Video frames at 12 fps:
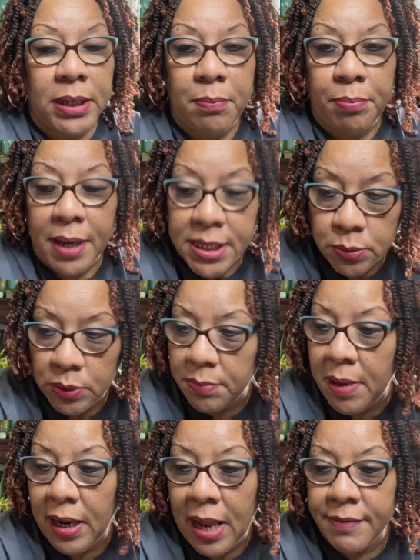blessed with
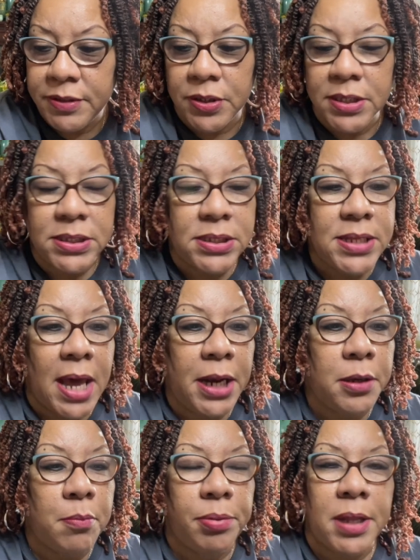my life. So this is not a
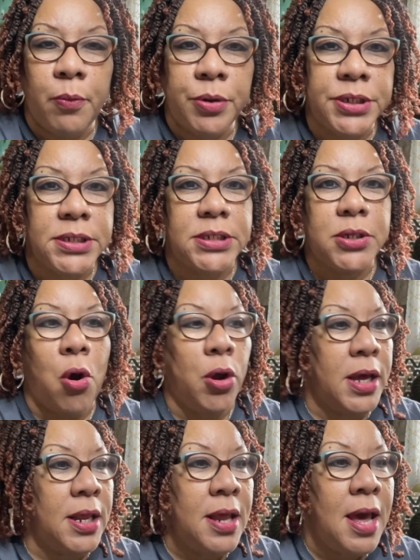complaint. We're just
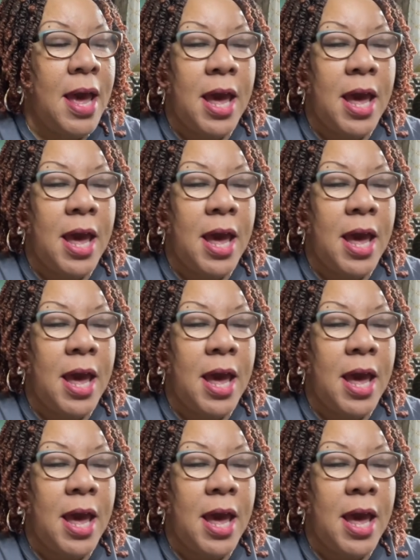talking.